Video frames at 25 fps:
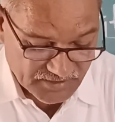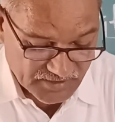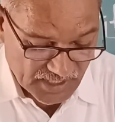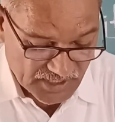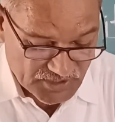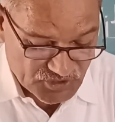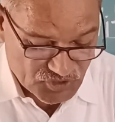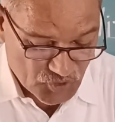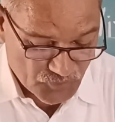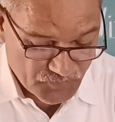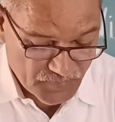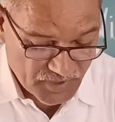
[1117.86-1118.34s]

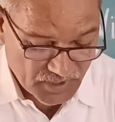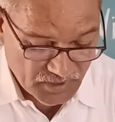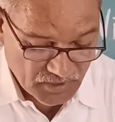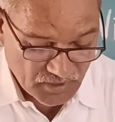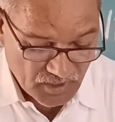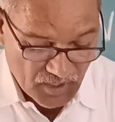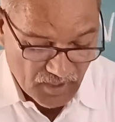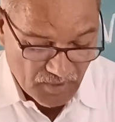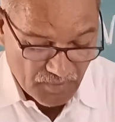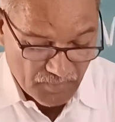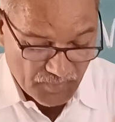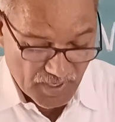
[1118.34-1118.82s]

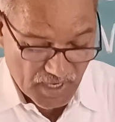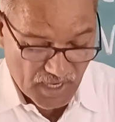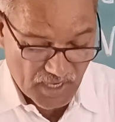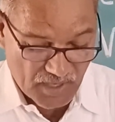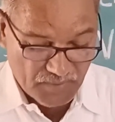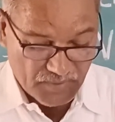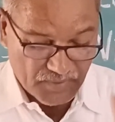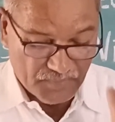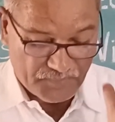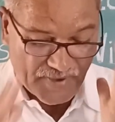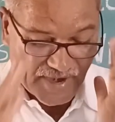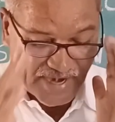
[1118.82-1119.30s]
consuming
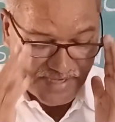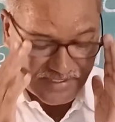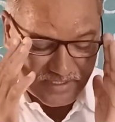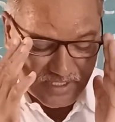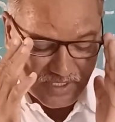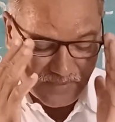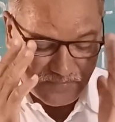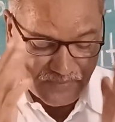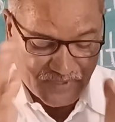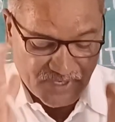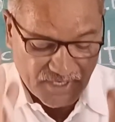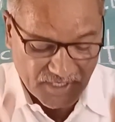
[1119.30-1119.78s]

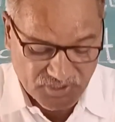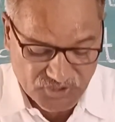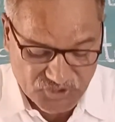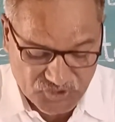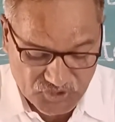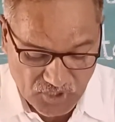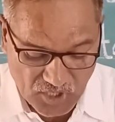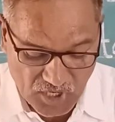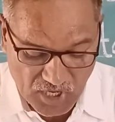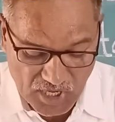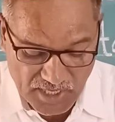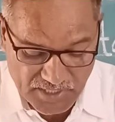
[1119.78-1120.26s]
fatty fish
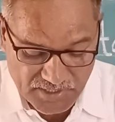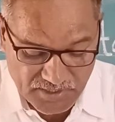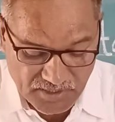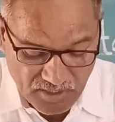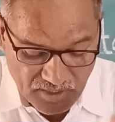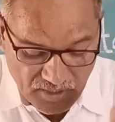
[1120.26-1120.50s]
or